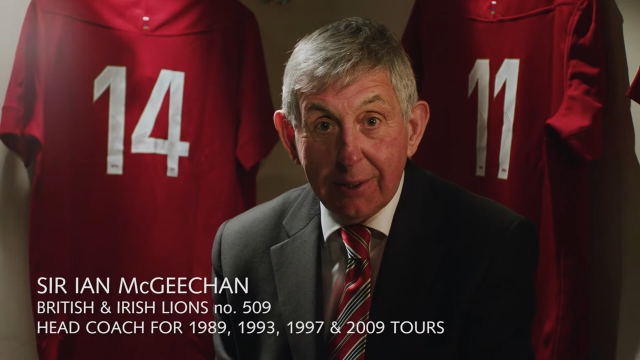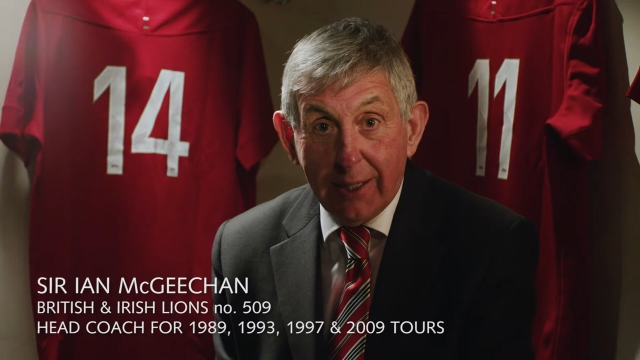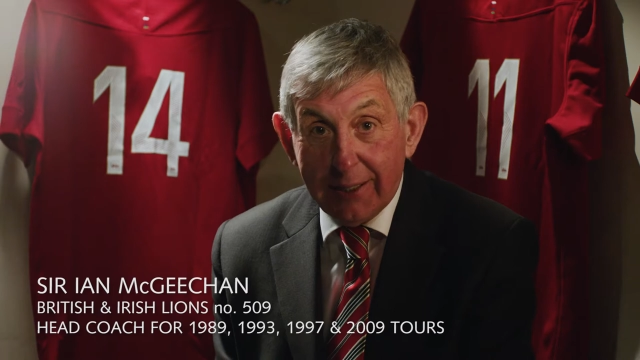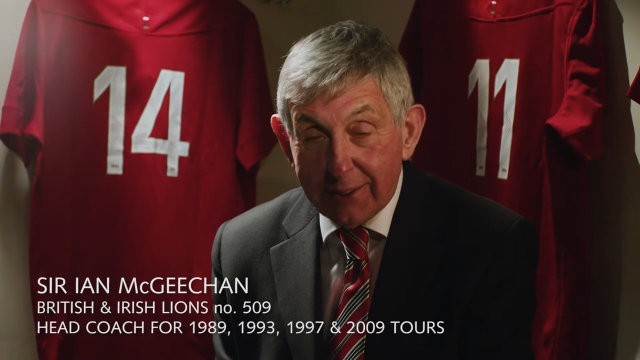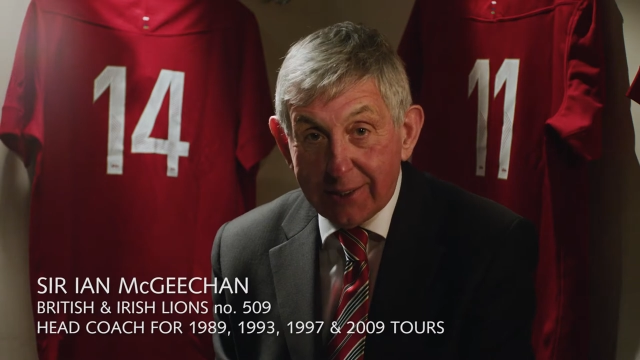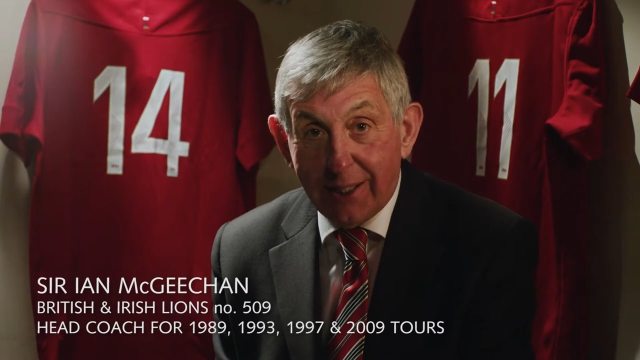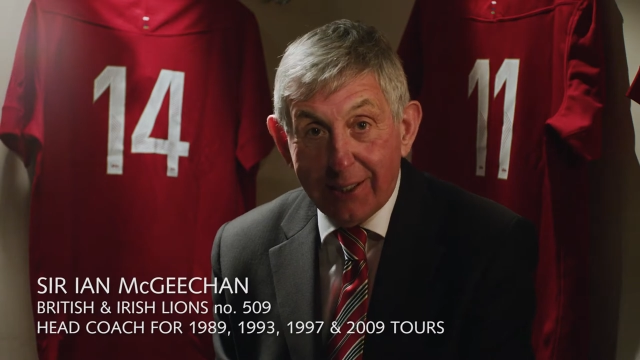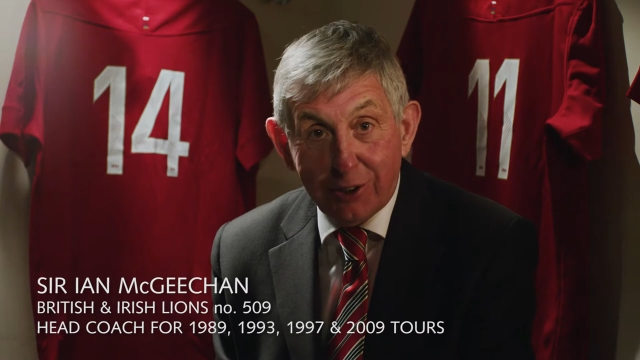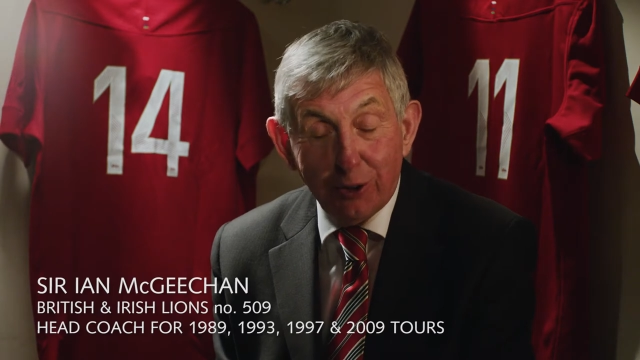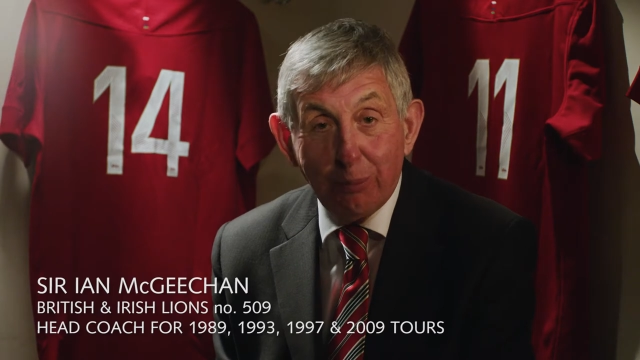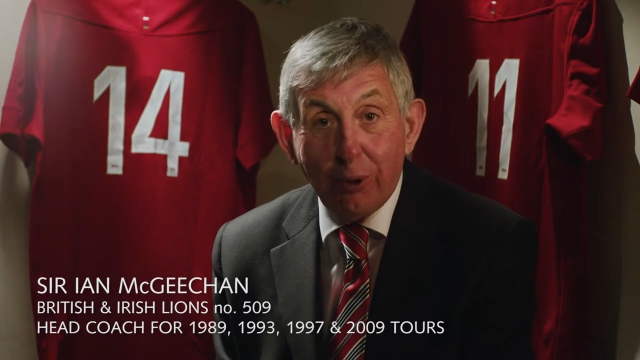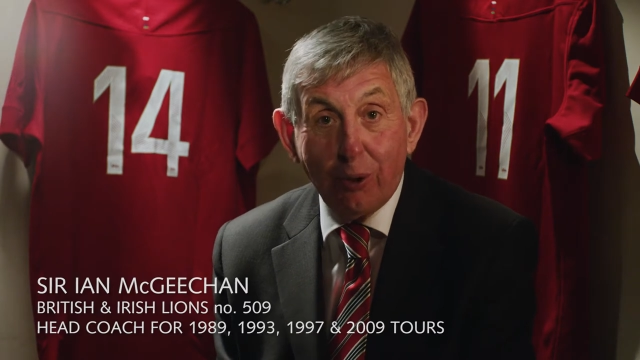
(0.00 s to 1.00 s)
inside
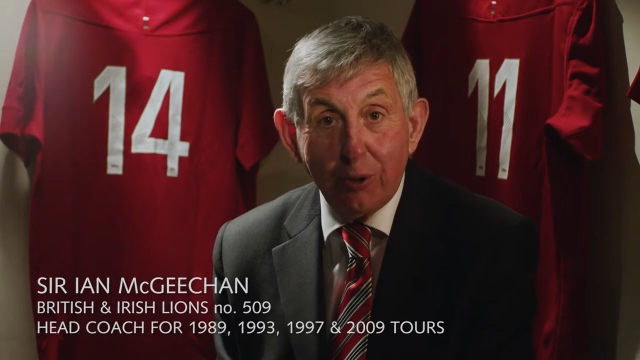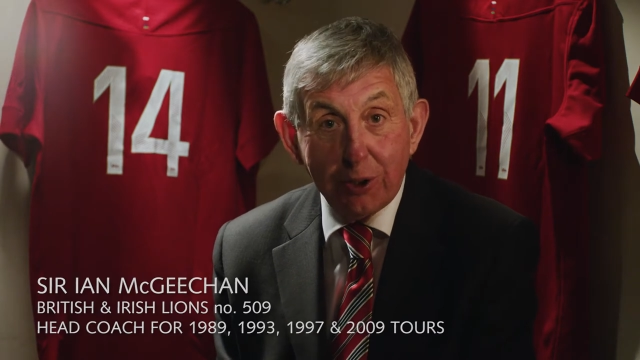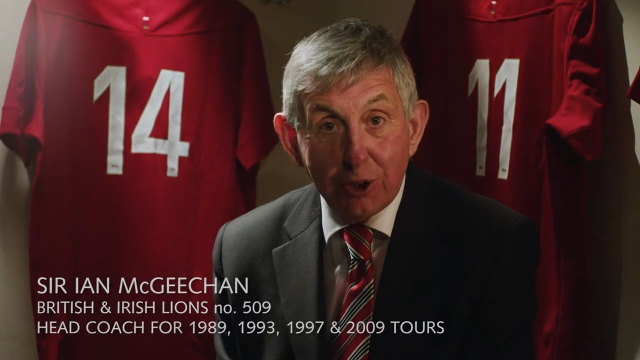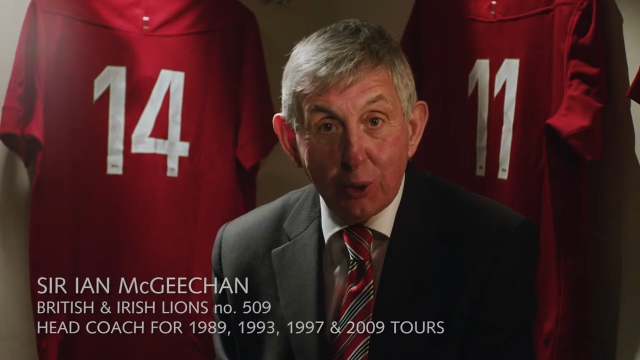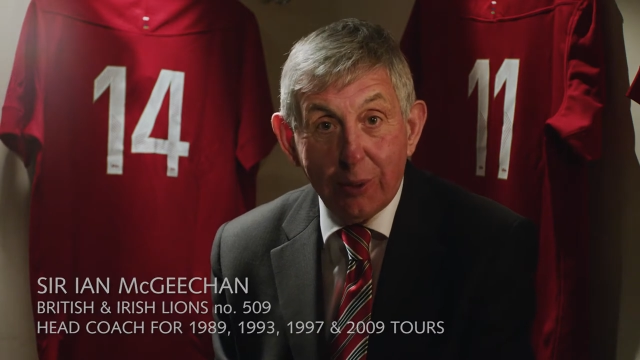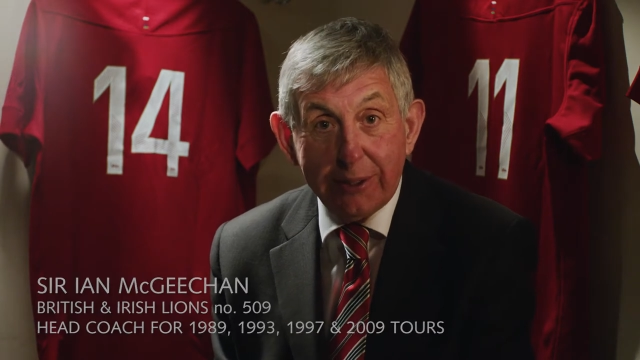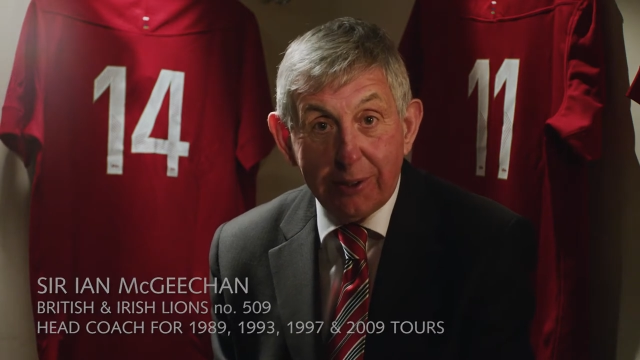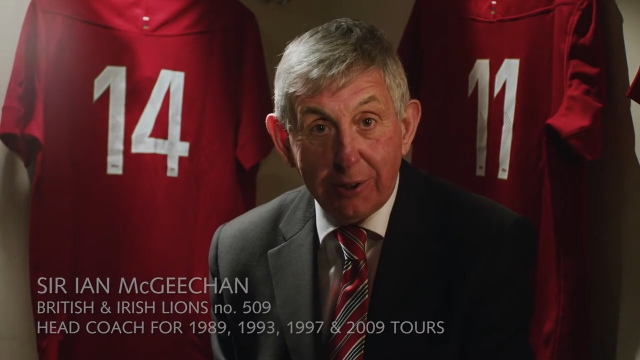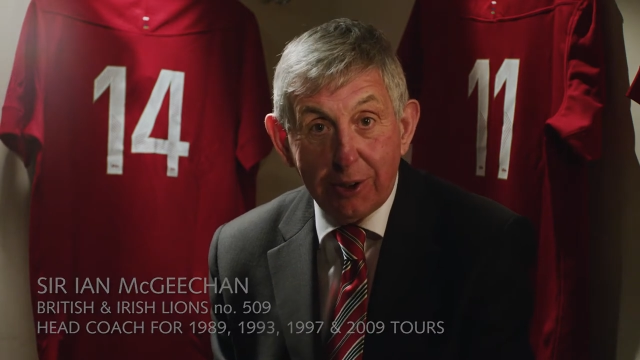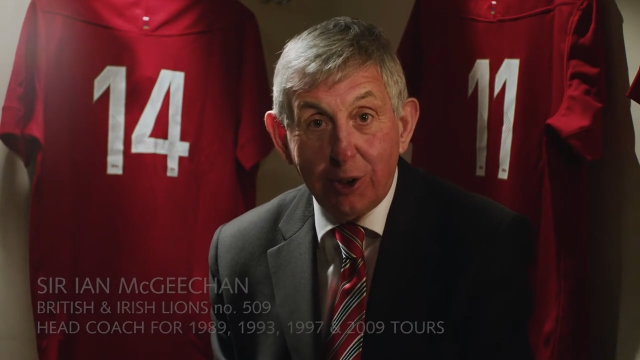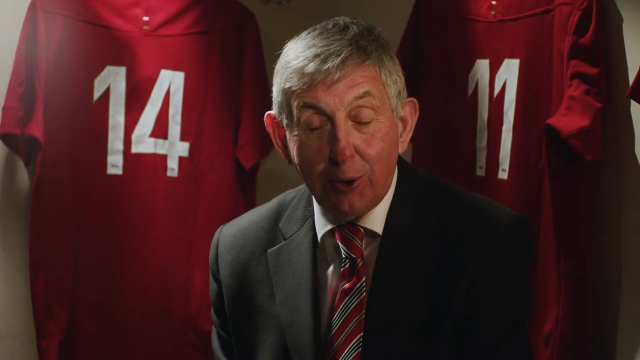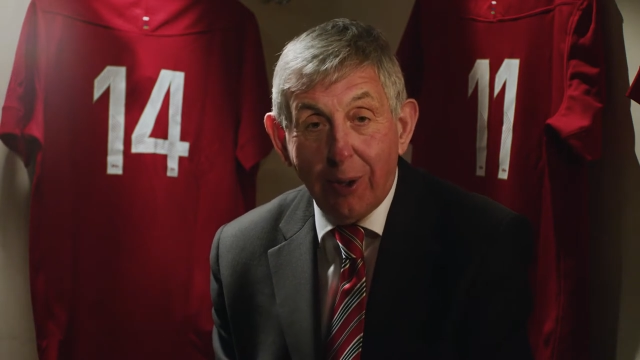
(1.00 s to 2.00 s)
your opponent's
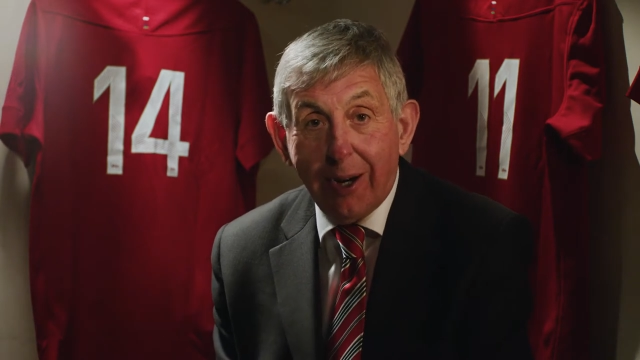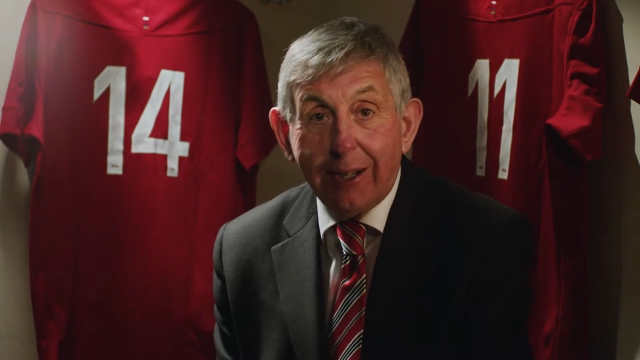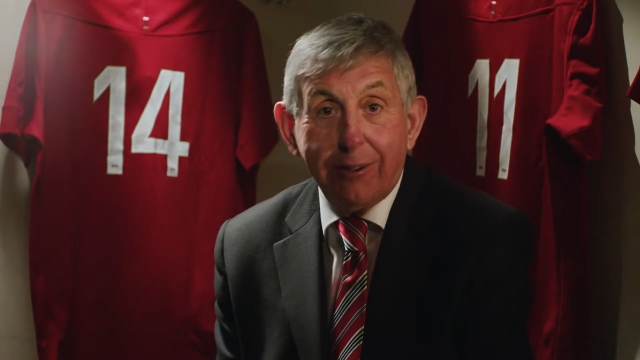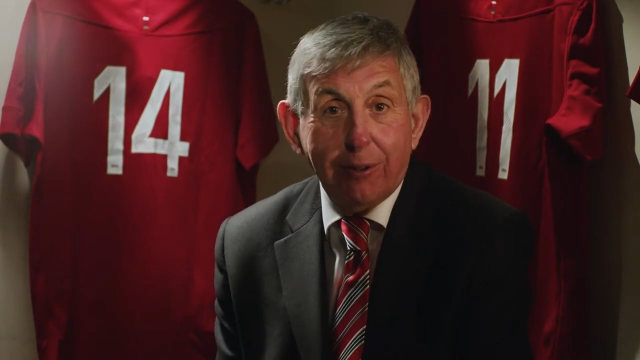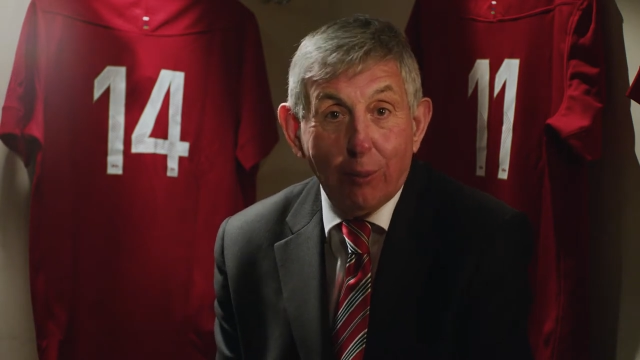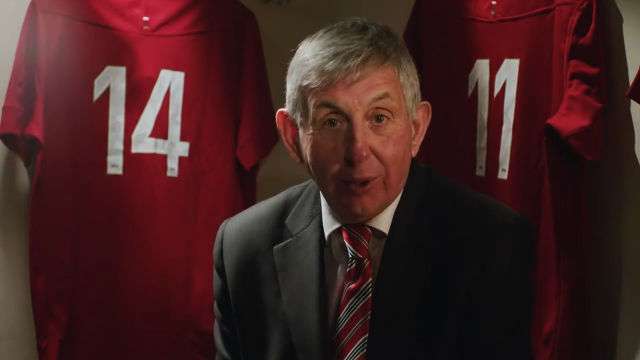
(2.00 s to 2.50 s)
22, either